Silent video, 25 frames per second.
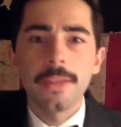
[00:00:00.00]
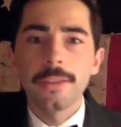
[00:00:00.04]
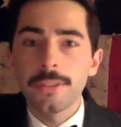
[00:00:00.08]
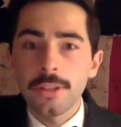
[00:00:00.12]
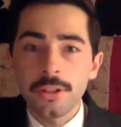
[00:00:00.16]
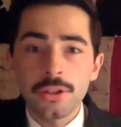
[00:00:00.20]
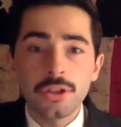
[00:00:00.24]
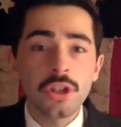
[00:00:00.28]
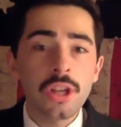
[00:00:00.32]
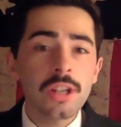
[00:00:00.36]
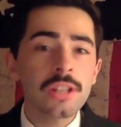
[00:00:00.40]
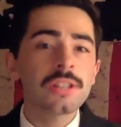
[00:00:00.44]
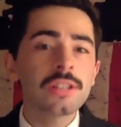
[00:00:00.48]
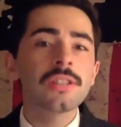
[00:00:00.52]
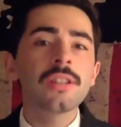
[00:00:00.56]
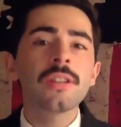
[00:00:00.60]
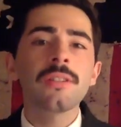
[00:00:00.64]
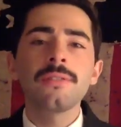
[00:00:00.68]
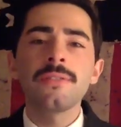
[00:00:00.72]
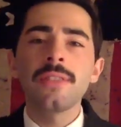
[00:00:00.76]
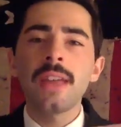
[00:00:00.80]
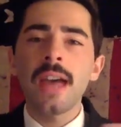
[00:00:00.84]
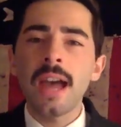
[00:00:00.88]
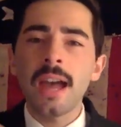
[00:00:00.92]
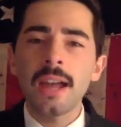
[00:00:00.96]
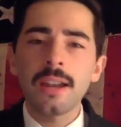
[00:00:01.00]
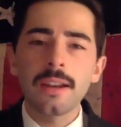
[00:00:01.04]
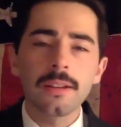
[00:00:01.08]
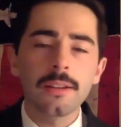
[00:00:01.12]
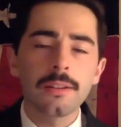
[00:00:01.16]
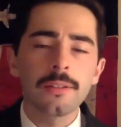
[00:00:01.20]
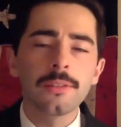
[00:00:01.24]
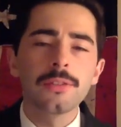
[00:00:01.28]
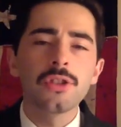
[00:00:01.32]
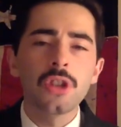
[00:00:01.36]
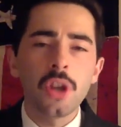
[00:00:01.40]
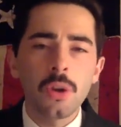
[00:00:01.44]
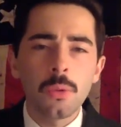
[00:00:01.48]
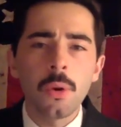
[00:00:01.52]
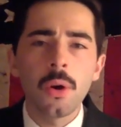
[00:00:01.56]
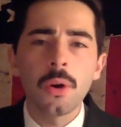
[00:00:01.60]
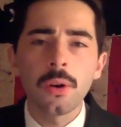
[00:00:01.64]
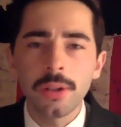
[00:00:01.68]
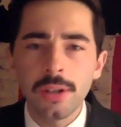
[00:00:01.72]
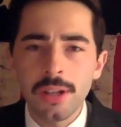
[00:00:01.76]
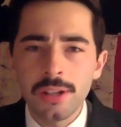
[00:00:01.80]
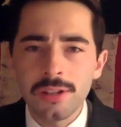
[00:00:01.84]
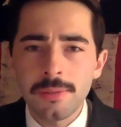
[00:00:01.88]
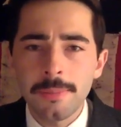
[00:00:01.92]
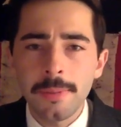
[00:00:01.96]
The gist of that, uh, Joe
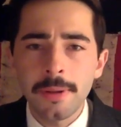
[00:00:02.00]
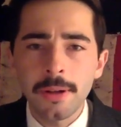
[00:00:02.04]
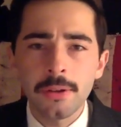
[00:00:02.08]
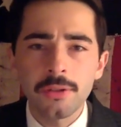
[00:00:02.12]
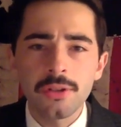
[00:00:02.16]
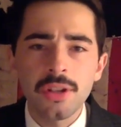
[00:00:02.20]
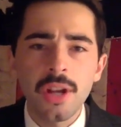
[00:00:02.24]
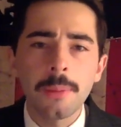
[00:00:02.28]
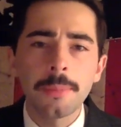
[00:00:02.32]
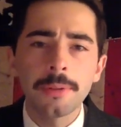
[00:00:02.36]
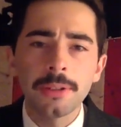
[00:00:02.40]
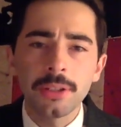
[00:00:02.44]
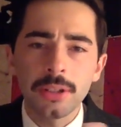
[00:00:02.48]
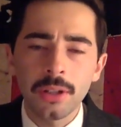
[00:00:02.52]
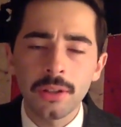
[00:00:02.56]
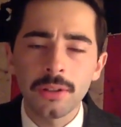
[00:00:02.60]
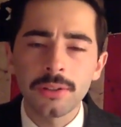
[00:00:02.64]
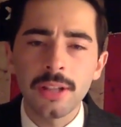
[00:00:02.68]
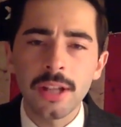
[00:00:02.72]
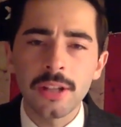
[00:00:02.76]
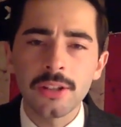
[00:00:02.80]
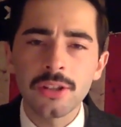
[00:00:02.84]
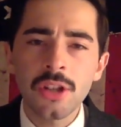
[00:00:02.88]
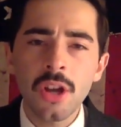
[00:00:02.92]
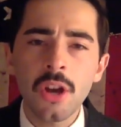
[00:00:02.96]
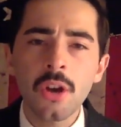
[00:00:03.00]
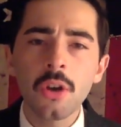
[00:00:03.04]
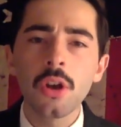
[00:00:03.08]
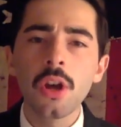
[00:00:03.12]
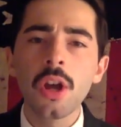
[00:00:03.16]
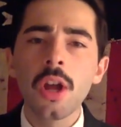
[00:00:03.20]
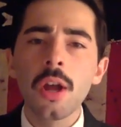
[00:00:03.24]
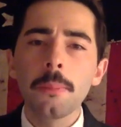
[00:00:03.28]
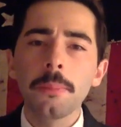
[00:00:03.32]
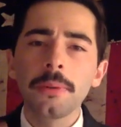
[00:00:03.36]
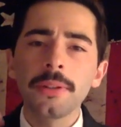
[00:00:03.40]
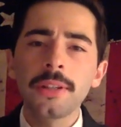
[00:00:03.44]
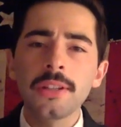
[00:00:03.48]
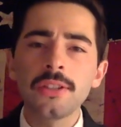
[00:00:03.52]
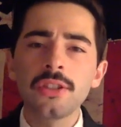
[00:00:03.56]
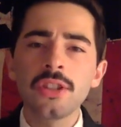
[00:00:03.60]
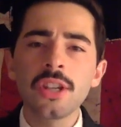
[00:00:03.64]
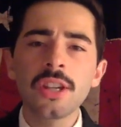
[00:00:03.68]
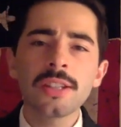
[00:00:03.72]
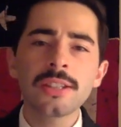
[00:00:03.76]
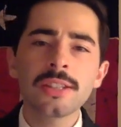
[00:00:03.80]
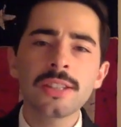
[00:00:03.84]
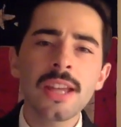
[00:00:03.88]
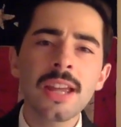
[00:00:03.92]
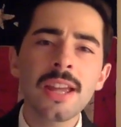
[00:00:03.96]
Rogan does a better job of telling that joke, but the
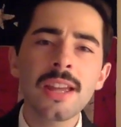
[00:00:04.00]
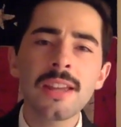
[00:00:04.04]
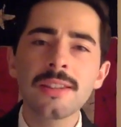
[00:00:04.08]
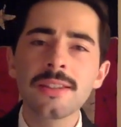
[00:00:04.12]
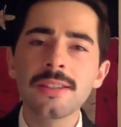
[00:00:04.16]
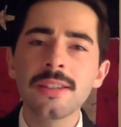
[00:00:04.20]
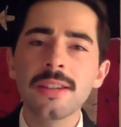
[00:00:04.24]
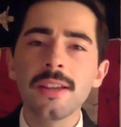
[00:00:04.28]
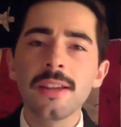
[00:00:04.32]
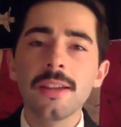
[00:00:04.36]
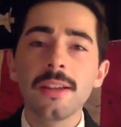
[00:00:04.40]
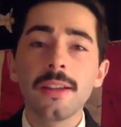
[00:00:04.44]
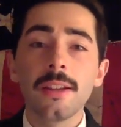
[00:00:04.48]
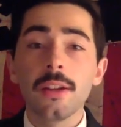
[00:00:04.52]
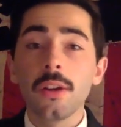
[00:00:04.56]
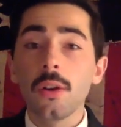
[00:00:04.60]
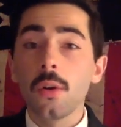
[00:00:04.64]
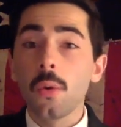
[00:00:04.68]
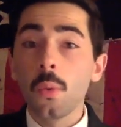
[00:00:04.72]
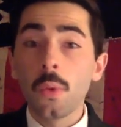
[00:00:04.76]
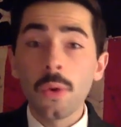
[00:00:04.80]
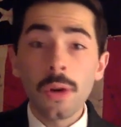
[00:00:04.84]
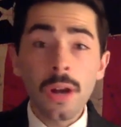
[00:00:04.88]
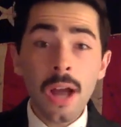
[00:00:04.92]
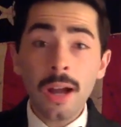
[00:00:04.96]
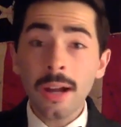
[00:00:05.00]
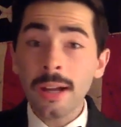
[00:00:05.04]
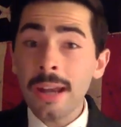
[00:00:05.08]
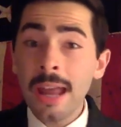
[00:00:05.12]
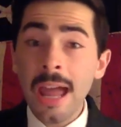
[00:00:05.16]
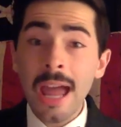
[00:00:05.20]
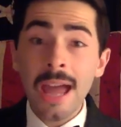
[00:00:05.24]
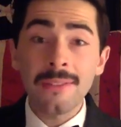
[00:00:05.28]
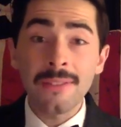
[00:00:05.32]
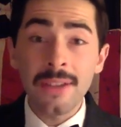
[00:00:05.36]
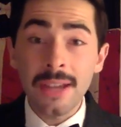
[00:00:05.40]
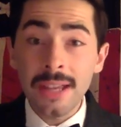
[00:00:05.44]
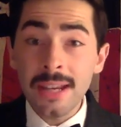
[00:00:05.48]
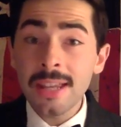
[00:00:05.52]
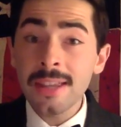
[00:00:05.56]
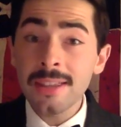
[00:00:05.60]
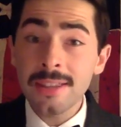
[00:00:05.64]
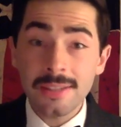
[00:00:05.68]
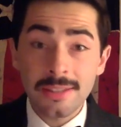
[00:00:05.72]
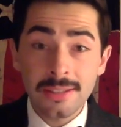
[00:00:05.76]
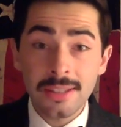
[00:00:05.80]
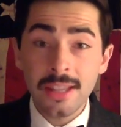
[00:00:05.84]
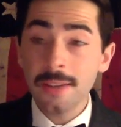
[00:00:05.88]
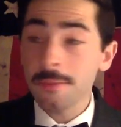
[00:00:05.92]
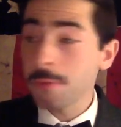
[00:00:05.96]
gist is we're not going to have any of
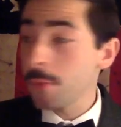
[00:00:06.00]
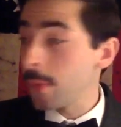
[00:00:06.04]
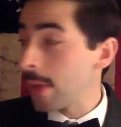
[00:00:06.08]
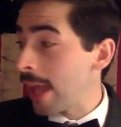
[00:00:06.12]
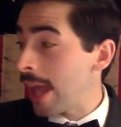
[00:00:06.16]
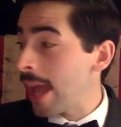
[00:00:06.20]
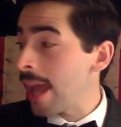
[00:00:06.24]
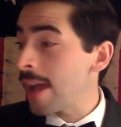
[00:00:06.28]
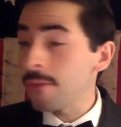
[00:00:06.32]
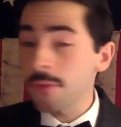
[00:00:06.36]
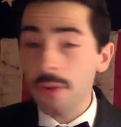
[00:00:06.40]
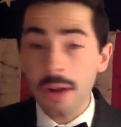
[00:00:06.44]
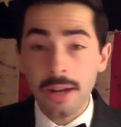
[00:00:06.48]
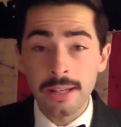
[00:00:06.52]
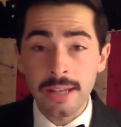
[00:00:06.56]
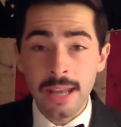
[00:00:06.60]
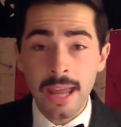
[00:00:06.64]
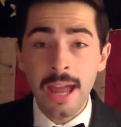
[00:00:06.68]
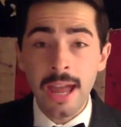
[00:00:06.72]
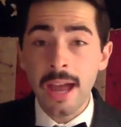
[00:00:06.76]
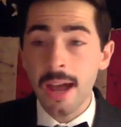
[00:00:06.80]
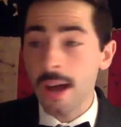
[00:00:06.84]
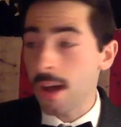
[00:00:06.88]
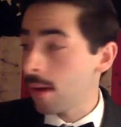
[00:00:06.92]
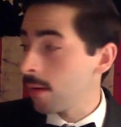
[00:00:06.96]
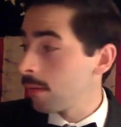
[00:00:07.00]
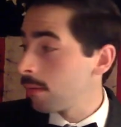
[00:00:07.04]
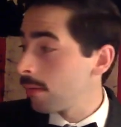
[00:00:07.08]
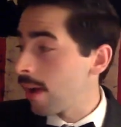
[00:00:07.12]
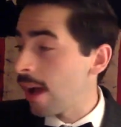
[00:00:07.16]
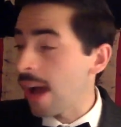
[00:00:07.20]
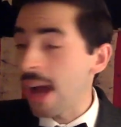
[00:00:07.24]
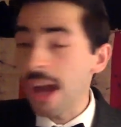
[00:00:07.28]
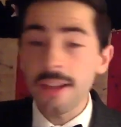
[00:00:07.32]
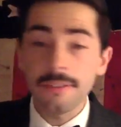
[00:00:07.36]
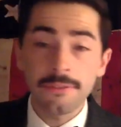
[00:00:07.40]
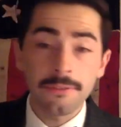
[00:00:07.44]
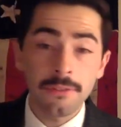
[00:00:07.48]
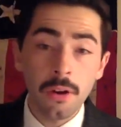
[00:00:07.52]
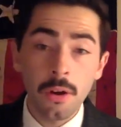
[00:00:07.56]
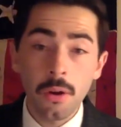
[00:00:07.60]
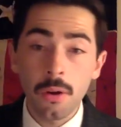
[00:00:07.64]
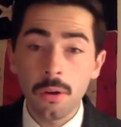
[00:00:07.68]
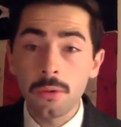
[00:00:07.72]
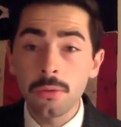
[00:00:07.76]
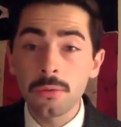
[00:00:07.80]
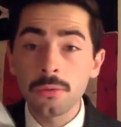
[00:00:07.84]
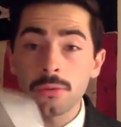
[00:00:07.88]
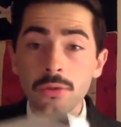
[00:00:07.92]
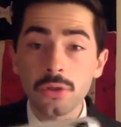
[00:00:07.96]
the stuff we have right now,
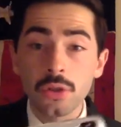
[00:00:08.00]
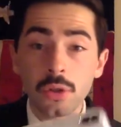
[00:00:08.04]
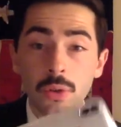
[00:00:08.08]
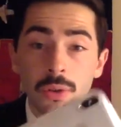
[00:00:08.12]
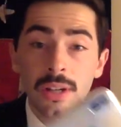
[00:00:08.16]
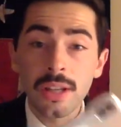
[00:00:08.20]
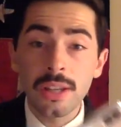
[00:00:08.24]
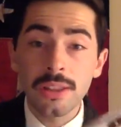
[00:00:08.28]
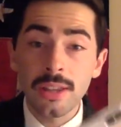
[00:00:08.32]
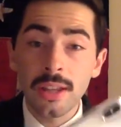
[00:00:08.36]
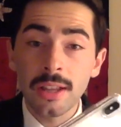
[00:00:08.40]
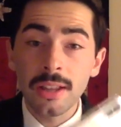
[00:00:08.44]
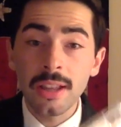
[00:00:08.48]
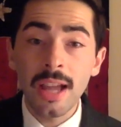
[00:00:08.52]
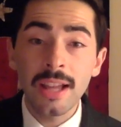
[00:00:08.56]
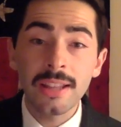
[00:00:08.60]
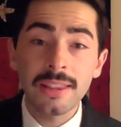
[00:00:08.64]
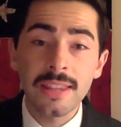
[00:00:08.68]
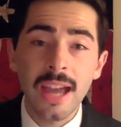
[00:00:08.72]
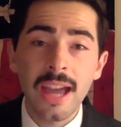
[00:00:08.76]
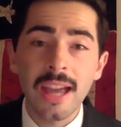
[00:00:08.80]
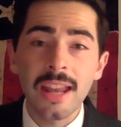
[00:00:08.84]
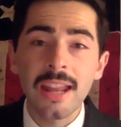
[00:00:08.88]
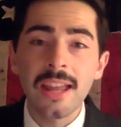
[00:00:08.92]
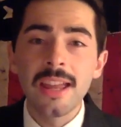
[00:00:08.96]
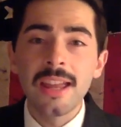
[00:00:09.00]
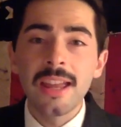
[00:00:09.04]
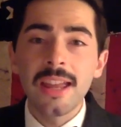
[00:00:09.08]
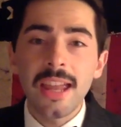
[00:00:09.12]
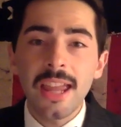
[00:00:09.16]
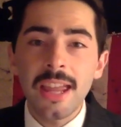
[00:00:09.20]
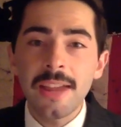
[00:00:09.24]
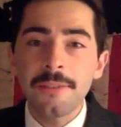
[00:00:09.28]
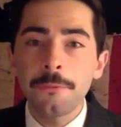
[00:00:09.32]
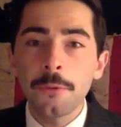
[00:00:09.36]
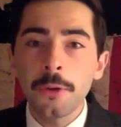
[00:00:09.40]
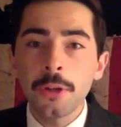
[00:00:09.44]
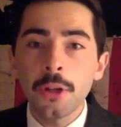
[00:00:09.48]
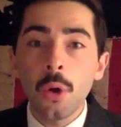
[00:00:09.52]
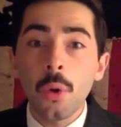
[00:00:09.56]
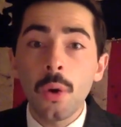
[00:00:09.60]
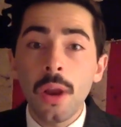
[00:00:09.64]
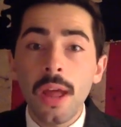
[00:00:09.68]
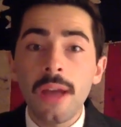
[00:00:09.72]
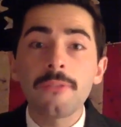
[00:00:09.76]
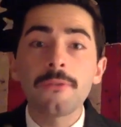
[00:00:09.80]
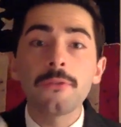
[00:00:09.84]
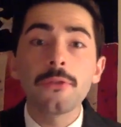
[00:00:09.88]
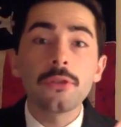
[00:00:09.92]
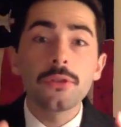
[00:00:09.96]
iPhones or anything like that, if we don't
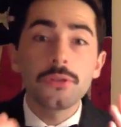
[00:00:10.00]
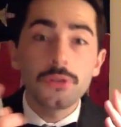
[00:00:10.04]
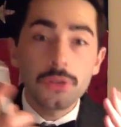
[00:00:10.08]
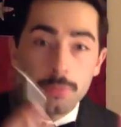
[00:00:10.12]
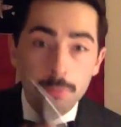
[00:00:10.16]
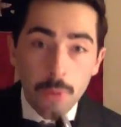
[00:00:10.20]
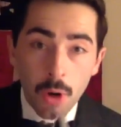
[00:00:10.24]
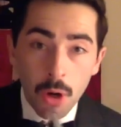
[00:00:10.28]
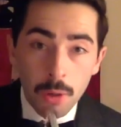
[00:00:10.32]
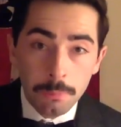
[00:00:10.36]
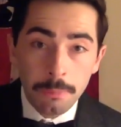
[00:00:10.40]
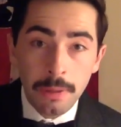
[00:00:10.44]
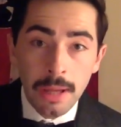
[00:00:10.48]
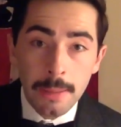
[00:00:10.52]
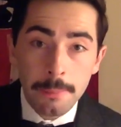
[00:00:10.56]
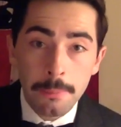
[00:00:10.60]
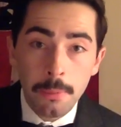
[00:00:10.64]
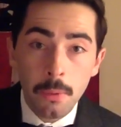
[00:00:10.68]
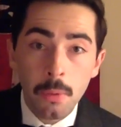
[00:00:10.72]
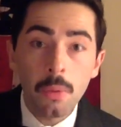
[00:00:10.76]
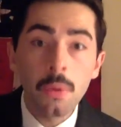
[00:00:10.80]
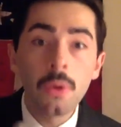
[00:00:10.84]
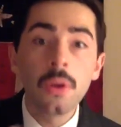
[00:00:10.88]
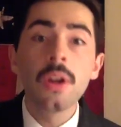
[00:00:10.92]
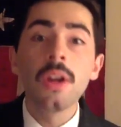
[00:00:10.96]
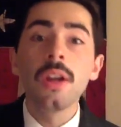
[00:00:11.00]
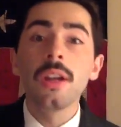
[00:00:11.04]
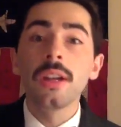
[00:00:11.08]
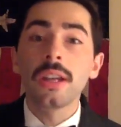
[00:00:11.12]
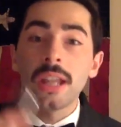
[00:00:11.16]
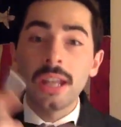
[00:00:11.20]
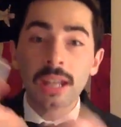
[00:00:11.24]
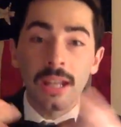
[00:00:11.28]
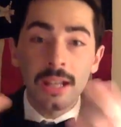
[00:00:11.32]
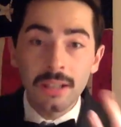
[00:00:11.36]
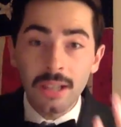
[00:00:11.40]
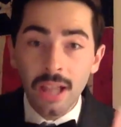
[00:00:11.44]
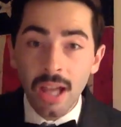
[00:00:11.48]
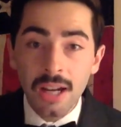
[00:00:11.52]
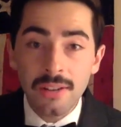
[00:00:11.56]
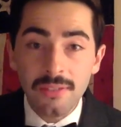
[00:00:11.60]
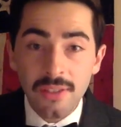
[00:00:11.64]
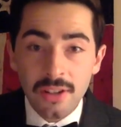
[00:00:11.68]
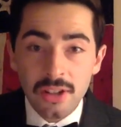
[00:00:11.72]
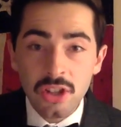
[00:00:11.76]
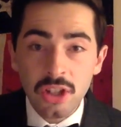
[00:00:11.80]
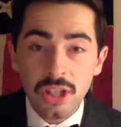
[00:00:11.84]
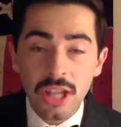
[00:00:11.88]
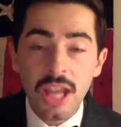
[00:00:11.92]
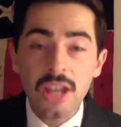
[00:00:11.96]
have smart people getting a lot of
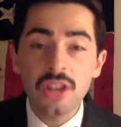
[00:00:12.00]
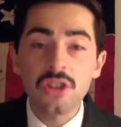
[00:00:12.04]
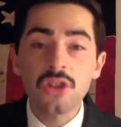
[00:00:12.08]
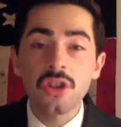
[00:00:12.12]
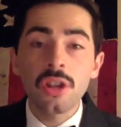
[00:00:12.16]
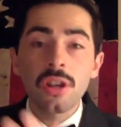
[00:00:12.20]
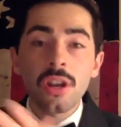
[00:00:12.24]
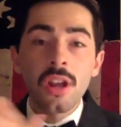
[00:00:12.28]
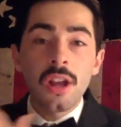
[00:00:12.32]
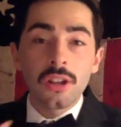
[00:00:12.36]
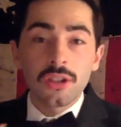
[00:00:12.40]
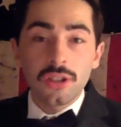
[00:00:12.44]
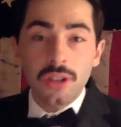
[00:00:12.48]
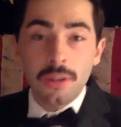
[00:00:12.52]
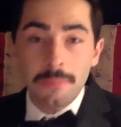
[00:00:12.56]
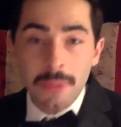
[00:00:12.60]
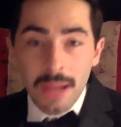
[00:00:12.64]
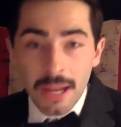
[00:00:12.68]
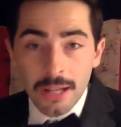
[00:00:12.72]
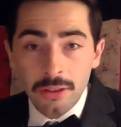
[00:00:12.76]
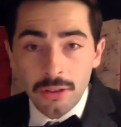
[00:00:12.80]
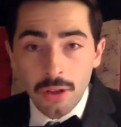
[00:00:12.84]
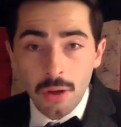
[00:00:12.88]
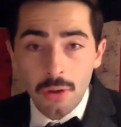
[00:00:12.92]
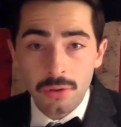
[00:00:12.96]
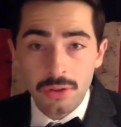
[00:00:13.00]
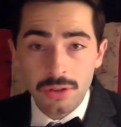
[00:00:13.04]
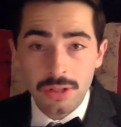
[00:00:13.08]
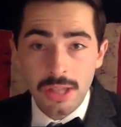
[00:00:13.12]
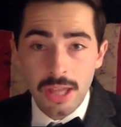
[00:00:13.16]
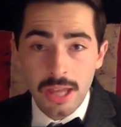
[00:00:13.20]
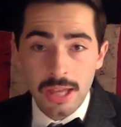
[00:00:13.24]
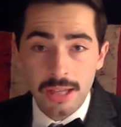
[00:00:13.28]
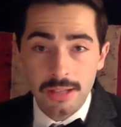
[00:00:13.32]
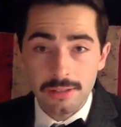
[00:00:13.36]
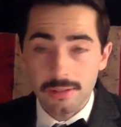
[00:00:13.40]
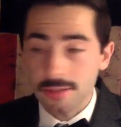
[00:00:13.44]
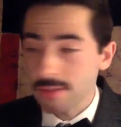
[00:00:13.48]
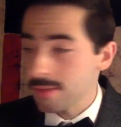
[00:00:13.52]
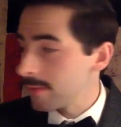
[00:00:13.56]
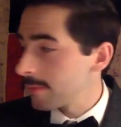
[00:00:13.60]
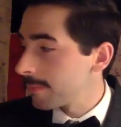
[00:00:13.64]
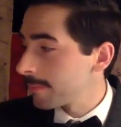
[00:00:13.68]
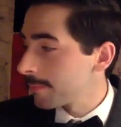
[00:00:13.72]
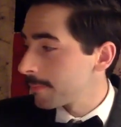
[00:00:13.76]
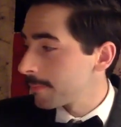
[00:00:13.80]
education to make those things.